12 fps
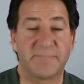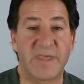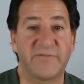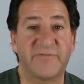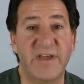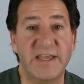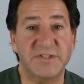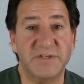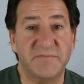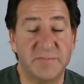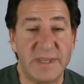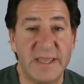That phase
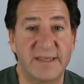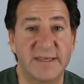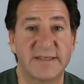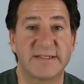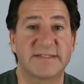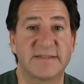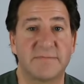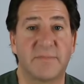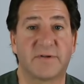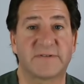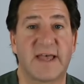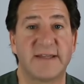of being is the
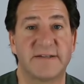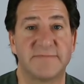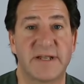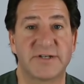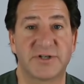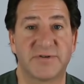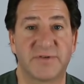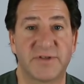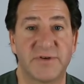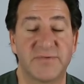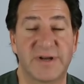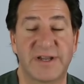multidimensional you.